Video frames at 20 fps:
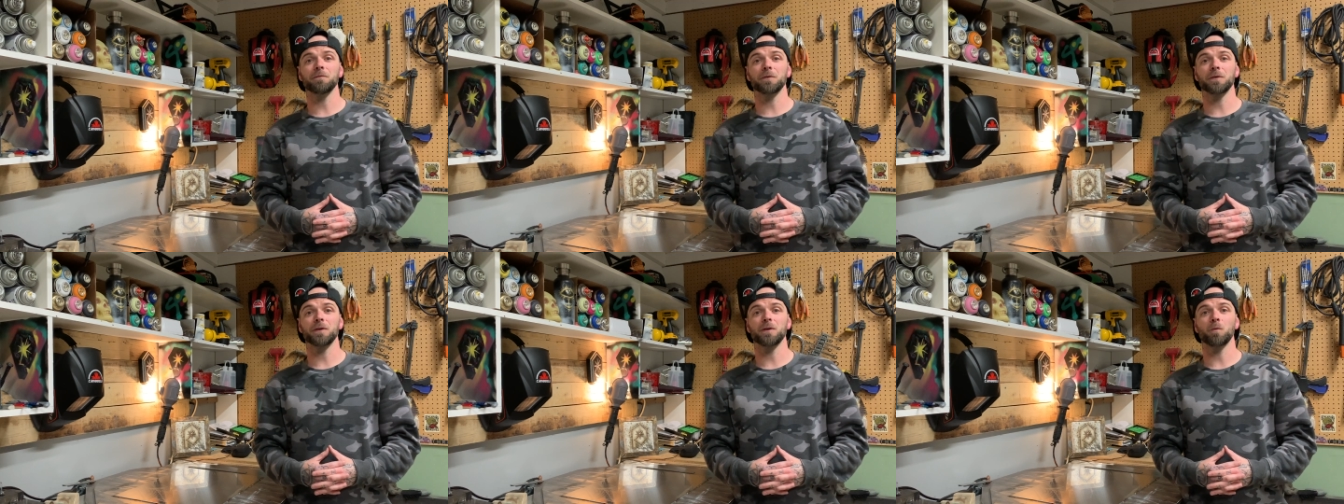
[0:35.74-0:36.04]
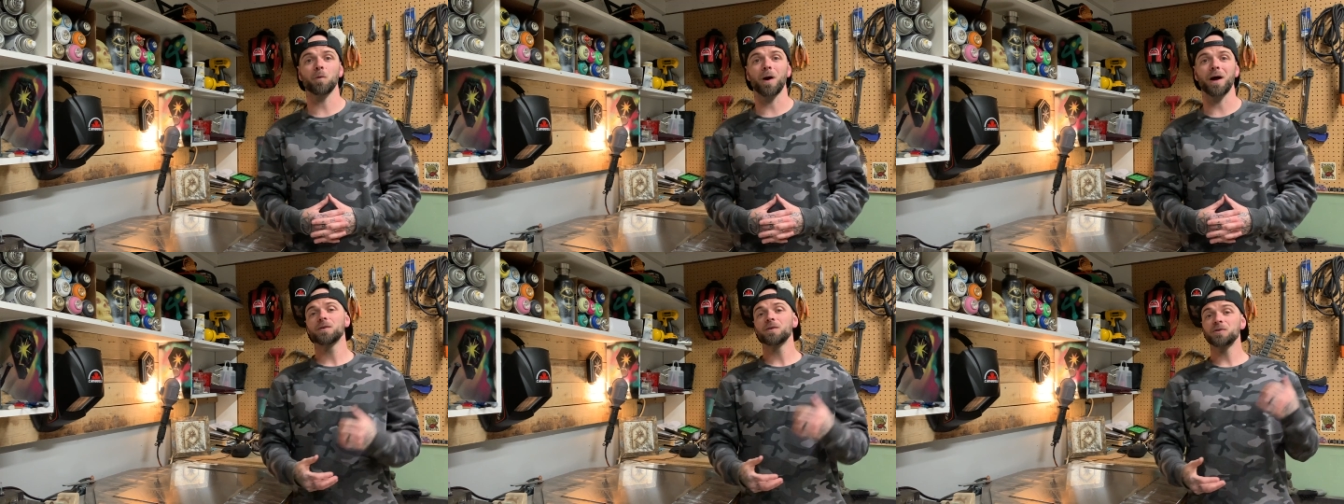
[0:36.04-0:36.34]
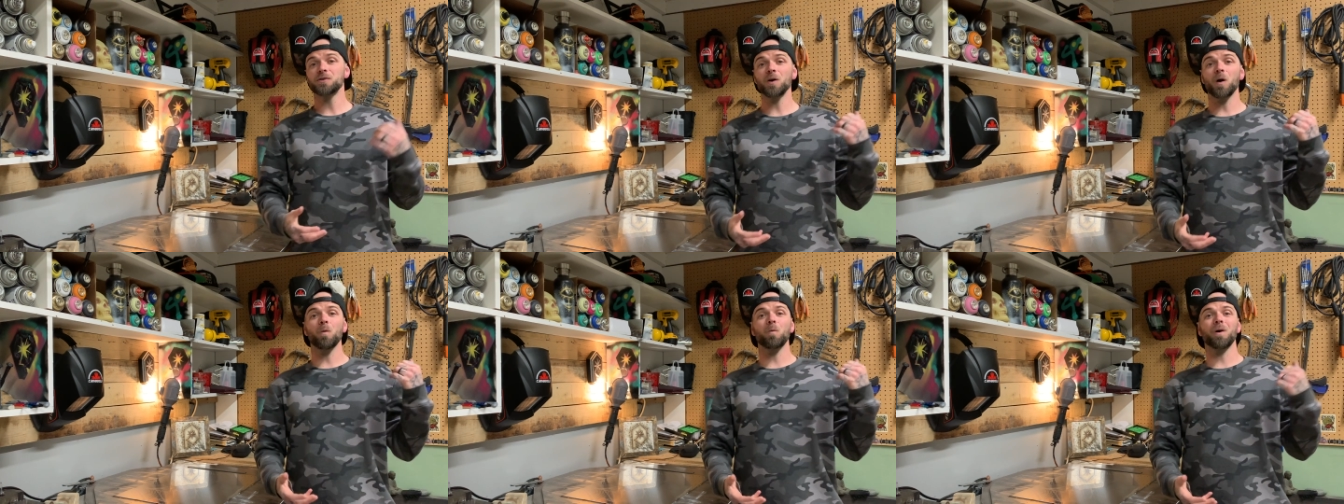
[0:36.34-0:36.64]
you to
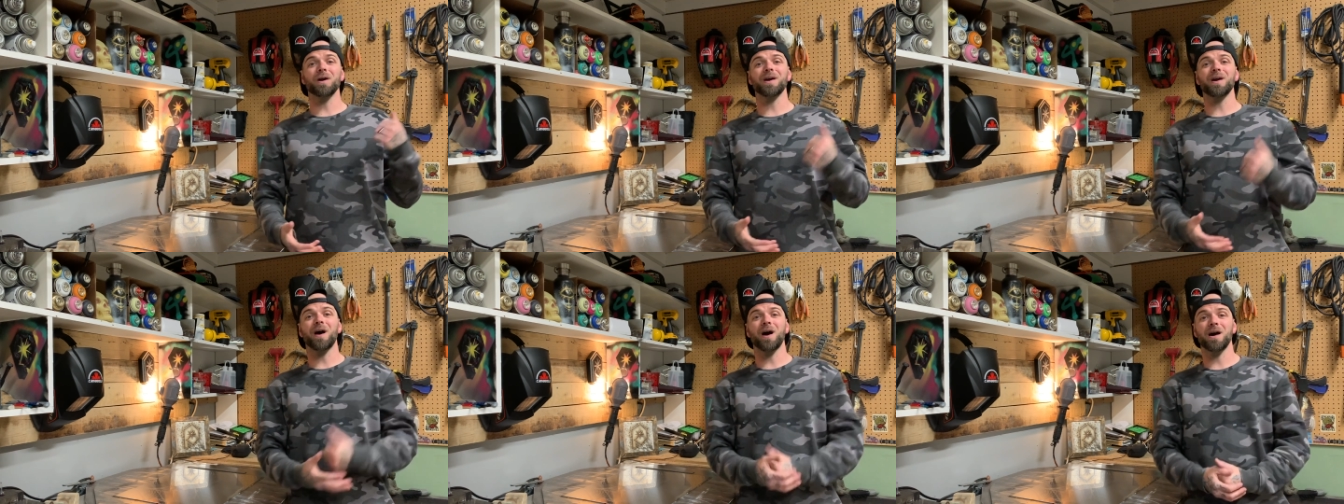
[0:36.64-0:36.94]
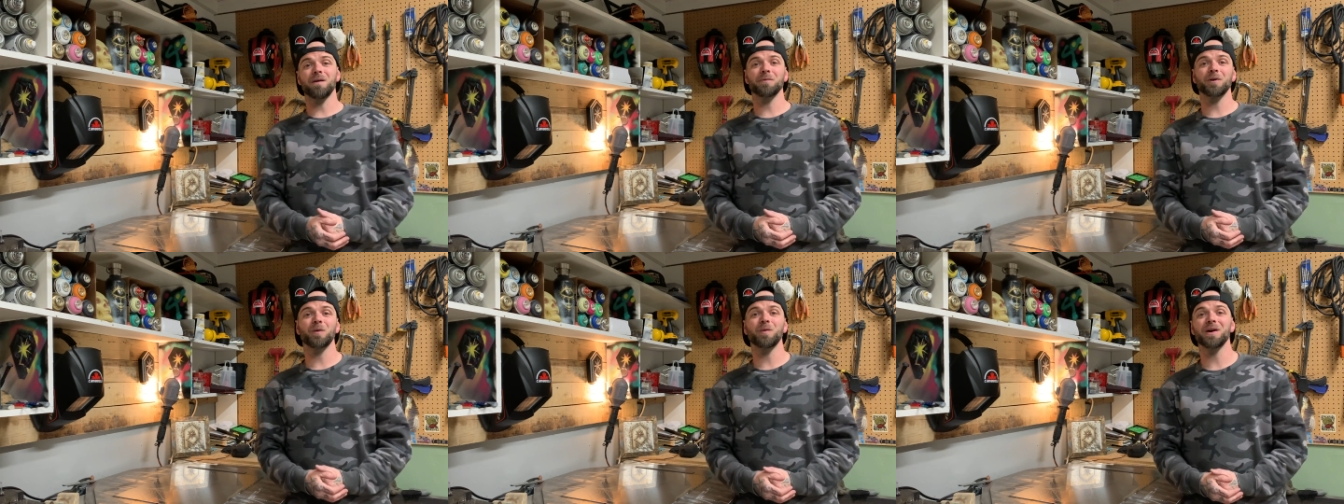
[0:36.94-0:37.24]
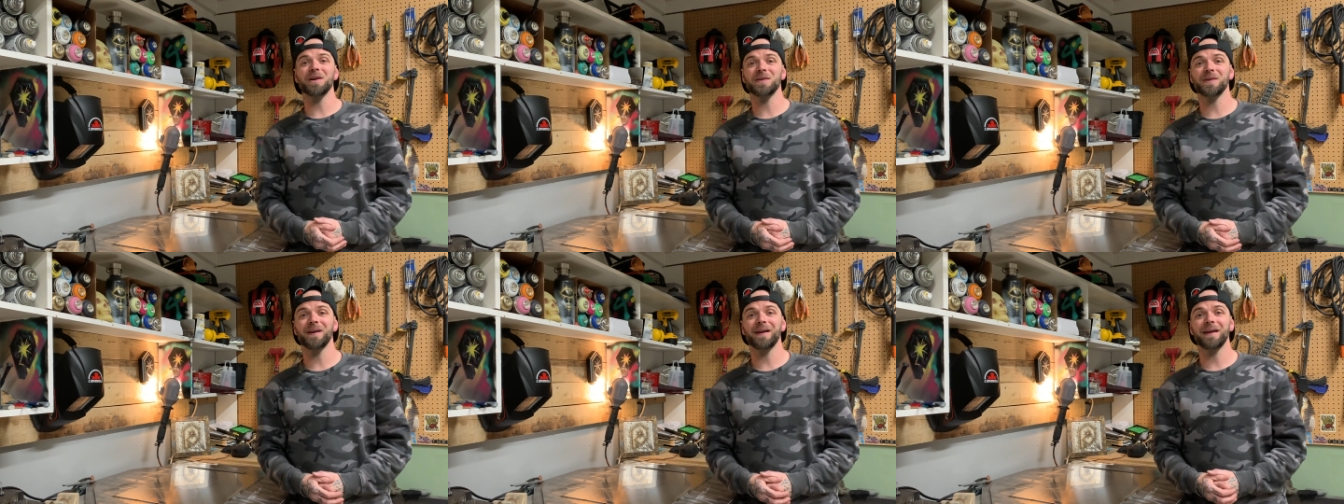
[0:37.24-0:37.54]
watch. So one common
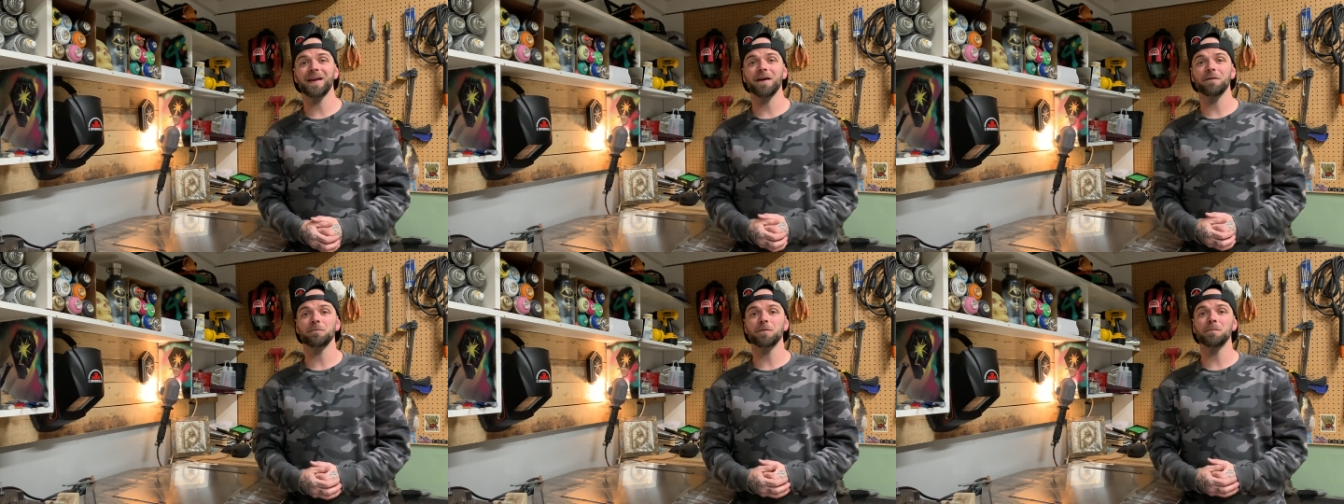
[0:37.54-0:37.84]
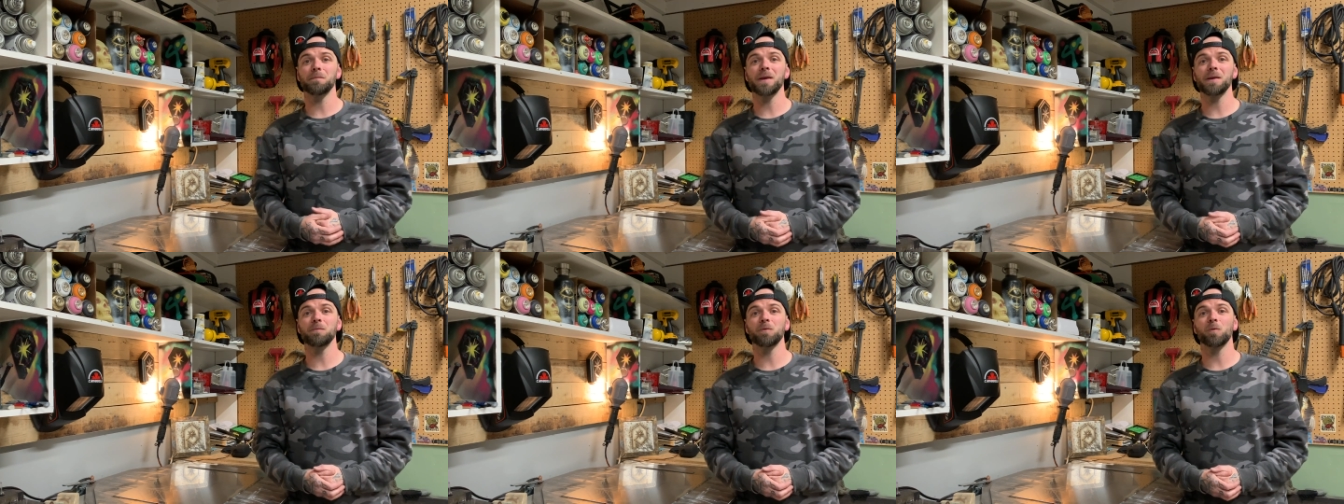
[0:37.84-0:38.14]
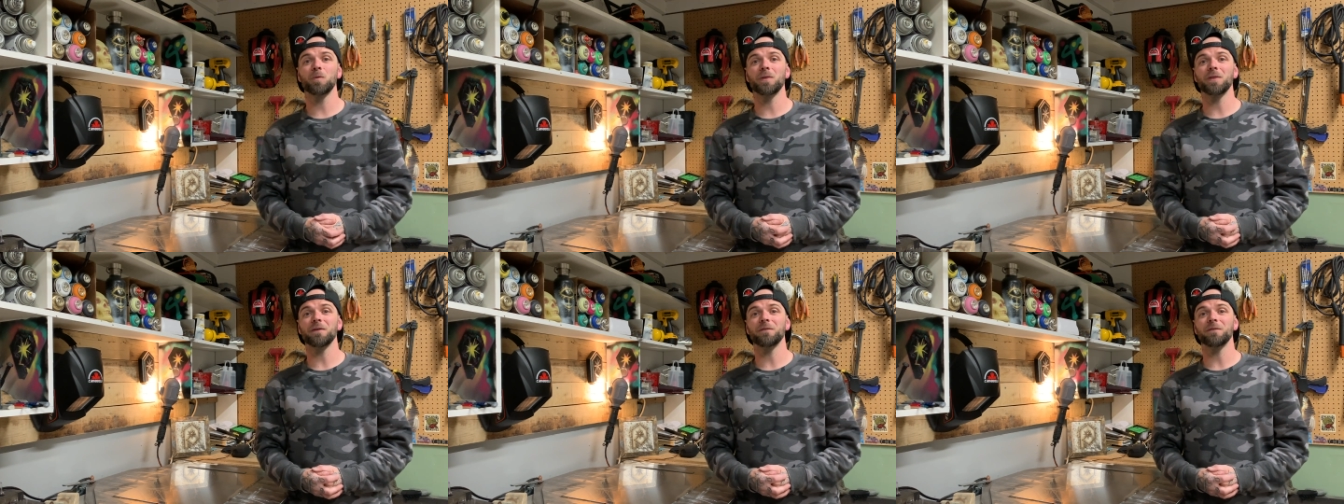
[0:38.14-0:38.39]
question I get from people when